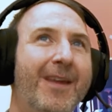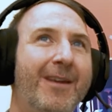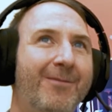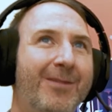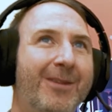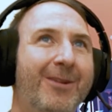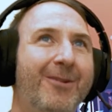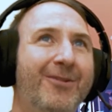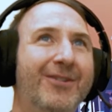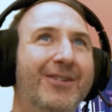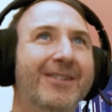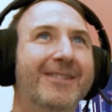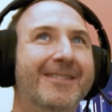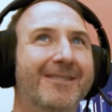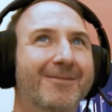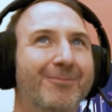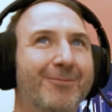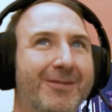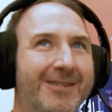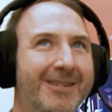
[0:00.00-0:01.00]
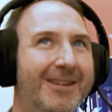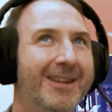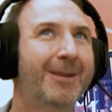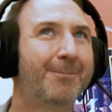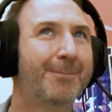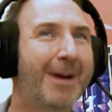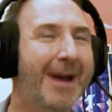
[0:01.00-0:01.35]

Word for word: if they're just sitting